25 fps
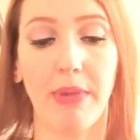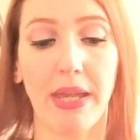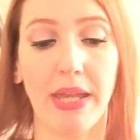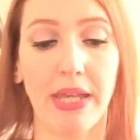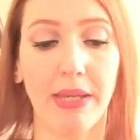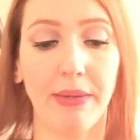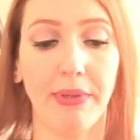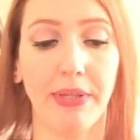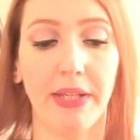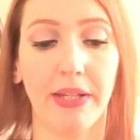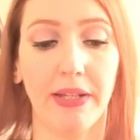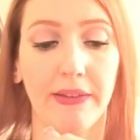
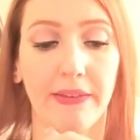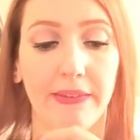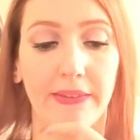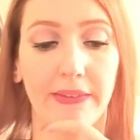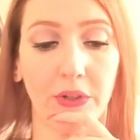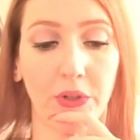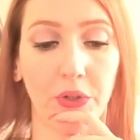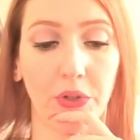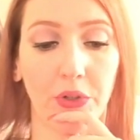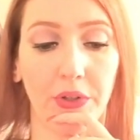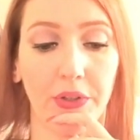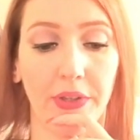may be
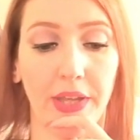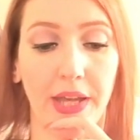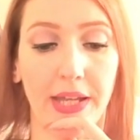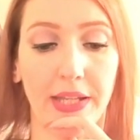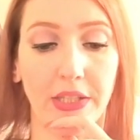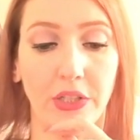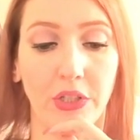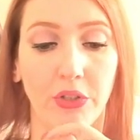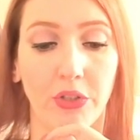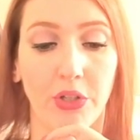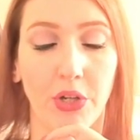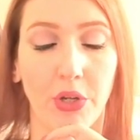concerned
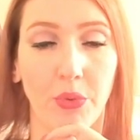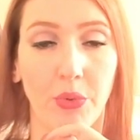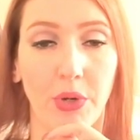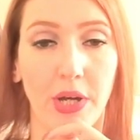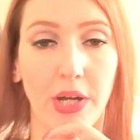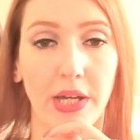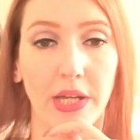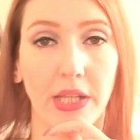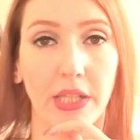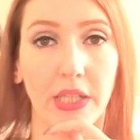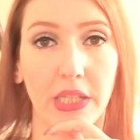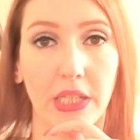that, you know
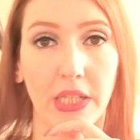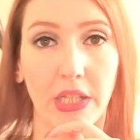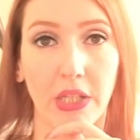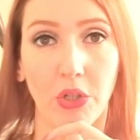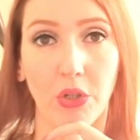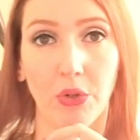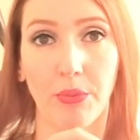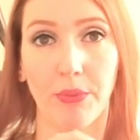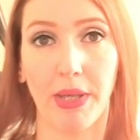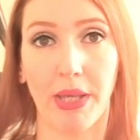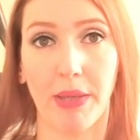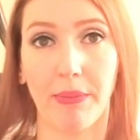what,
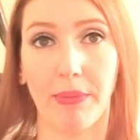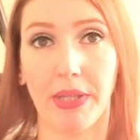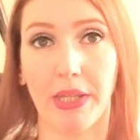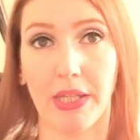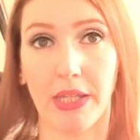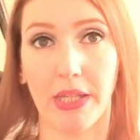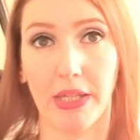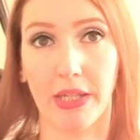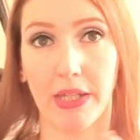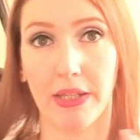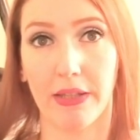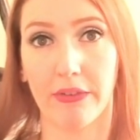Leo may be
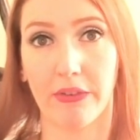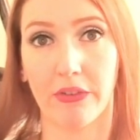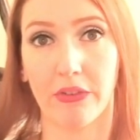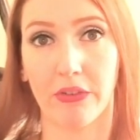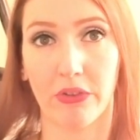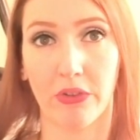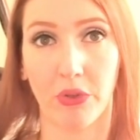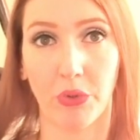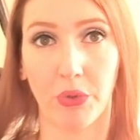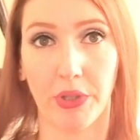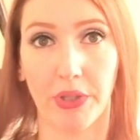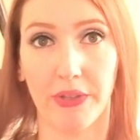in,
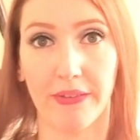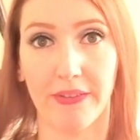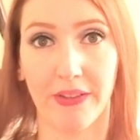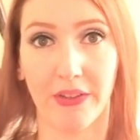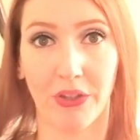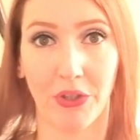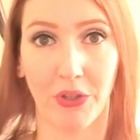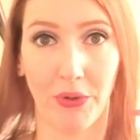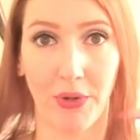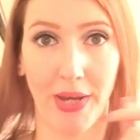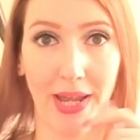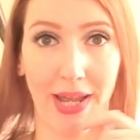still into
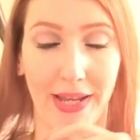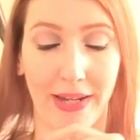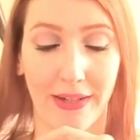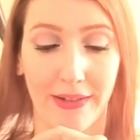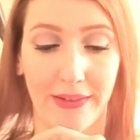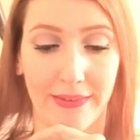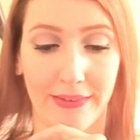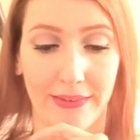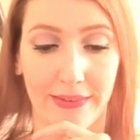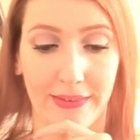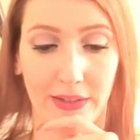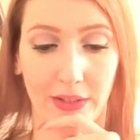their
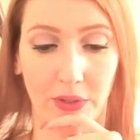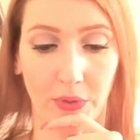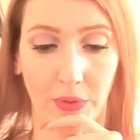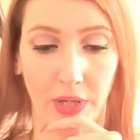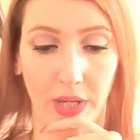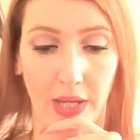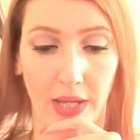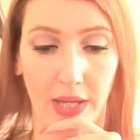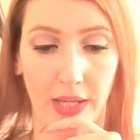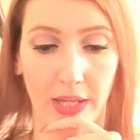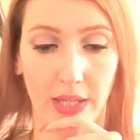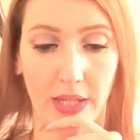ex,
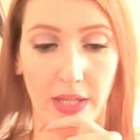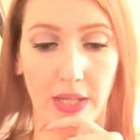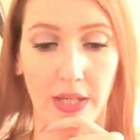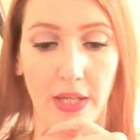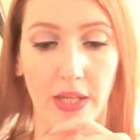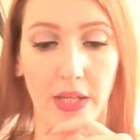okay?